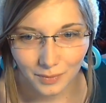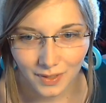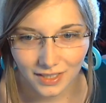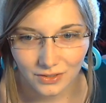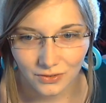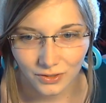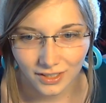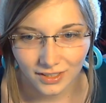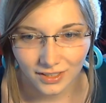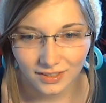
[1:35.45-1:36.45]
But that's
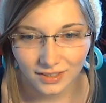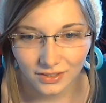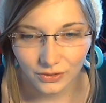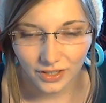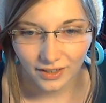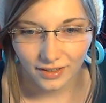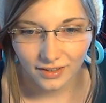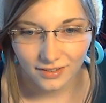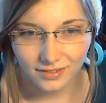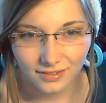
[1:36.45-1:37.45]
fine. That's okay.
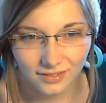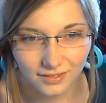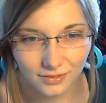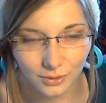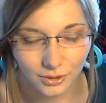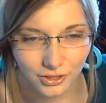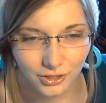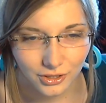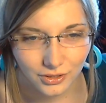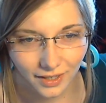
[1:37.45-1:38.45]
We'll
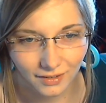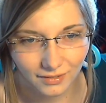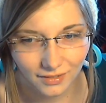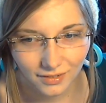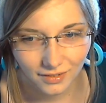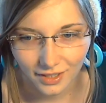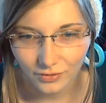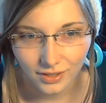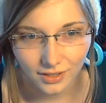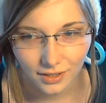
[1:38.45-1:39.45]
just wing it like
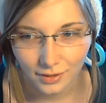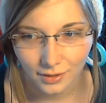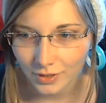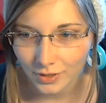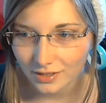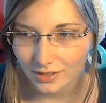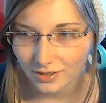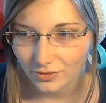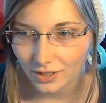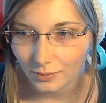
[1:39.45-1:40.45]
every time because I
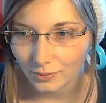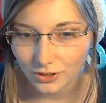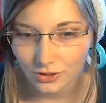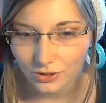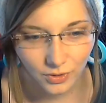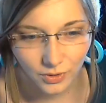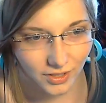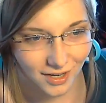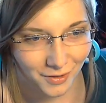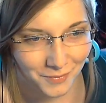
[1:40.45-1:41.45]
forget what to do
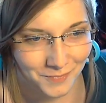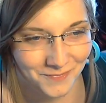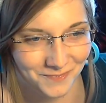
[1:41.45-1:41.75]
every time.